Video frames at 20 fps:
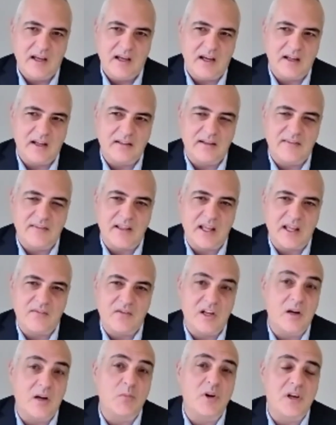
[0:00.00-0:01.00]
that they
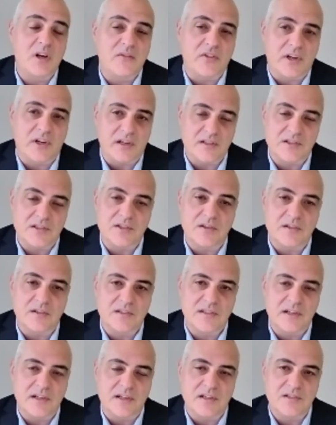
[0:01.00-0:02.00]
have a number of different concerns.
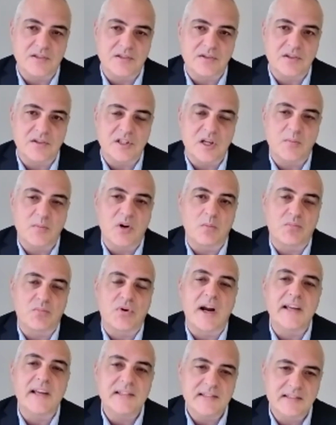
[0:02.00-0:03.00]
They're concerned about
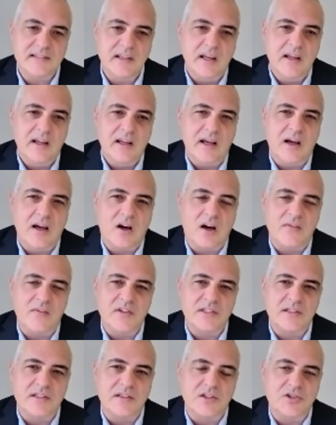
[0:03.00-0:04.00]
price,
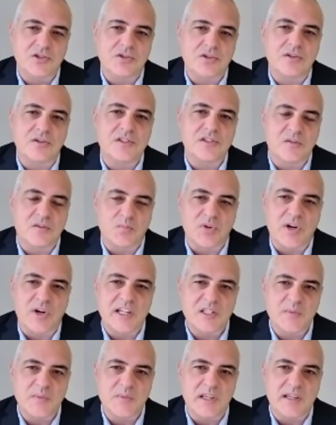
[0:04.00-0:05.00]
obviously the sureness of
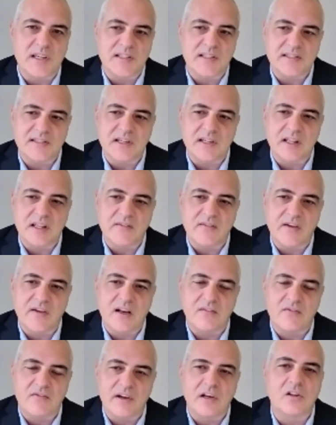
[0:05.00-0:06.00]
price, because they've
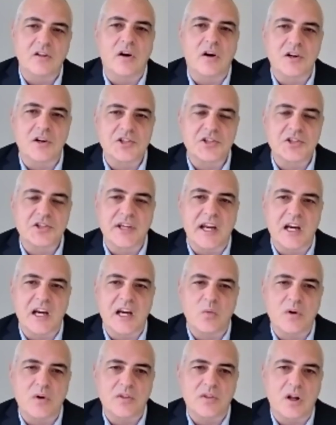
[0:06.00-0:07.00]
had a very large scare
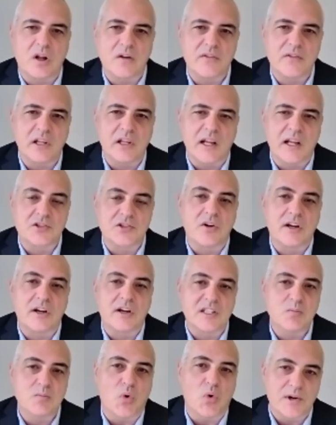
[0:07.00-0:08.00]
with all of the
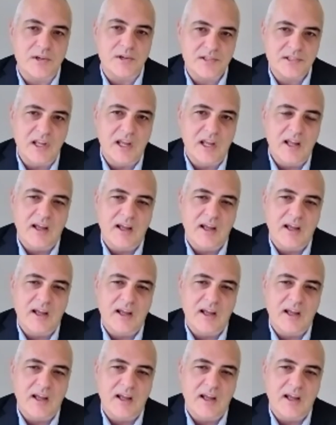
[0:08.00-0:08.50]
electronics boards